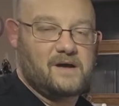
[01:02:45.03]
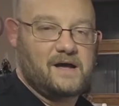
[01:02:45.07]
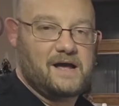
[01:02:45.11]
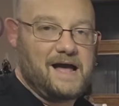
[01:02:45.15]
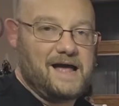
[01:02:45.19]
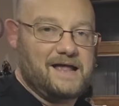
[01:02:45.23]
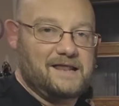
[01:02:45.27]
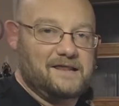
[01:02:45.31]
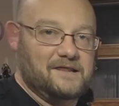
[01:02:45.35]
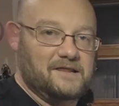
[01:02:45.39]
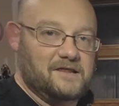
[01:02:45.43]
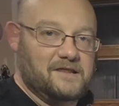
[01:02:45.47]

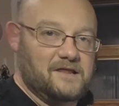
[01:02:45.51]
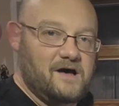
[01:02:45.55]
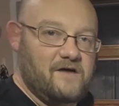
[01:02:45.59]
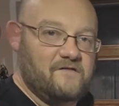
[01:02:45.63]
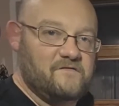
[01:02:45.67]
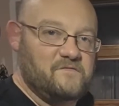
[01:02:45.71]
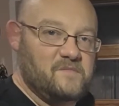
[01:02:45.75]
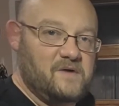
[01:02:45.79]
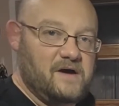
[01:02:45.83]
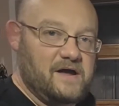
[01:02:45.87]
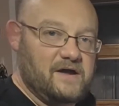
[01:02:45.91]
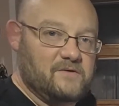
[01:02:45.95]
I
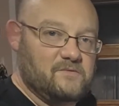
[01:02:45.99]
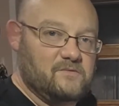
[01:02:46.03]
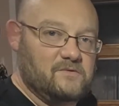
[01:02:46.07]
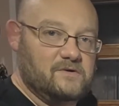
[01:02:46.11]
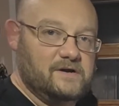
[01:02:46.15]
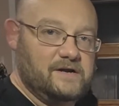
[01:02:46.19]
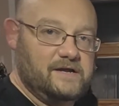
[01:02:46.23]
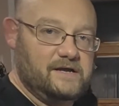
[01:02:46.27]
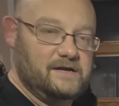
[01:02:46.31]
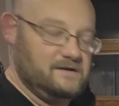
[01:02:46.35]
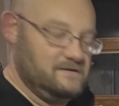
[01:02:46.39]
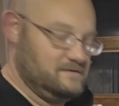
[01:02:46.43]
love Mike
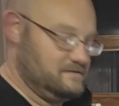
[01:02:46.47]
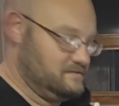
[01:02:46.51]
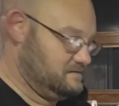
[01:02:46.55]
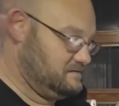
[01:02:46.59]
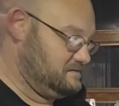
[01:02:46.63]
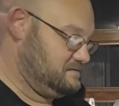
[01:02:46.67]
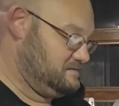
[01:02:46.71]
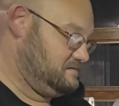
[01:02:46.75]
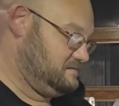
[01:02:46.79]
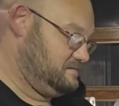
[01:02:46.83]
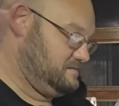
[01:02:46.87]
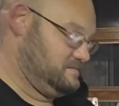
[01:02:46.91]
Woody.
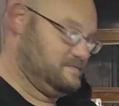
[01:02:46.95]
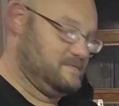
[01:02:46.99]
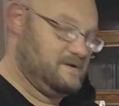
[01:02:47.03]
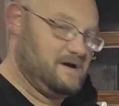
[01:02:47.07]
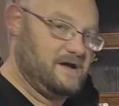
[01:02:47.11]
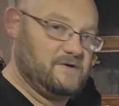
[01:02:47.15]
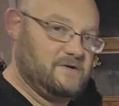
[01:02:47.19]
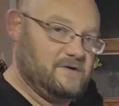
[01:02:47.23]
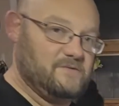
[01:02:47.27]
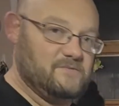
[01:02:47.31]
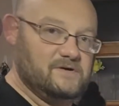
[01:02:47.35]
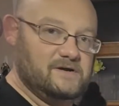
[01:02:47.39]

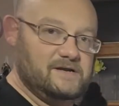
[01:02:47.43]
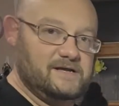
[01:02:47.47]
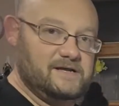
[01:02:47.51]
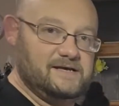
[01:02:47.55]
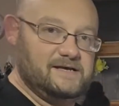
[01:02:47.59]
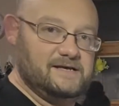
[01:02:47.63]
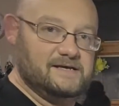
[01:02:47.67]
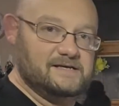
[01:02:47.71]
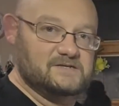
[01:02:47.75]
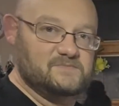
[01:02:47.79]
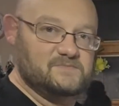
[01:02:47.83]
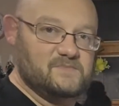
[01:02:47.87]
Mike Woody
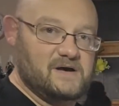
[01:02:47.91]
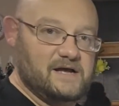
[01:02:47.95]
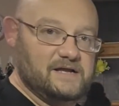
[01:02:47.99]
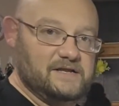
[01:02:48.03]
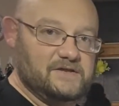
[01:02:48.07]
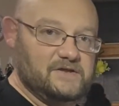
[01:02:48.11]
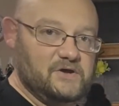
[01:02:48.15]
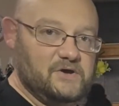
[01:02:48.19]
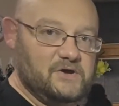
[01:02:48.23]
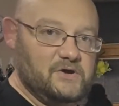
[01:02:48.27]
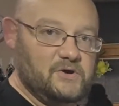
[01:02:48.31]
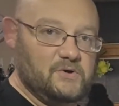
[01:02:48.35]
is my
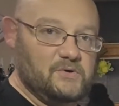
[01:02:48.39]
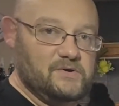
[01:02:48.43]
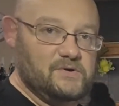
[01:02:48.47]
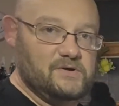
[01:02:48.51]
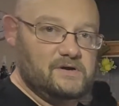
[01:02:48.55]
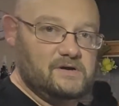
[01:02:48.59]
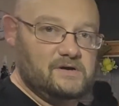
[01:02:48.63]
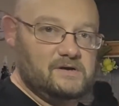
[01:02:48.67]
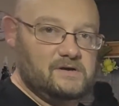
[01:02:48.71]
dude.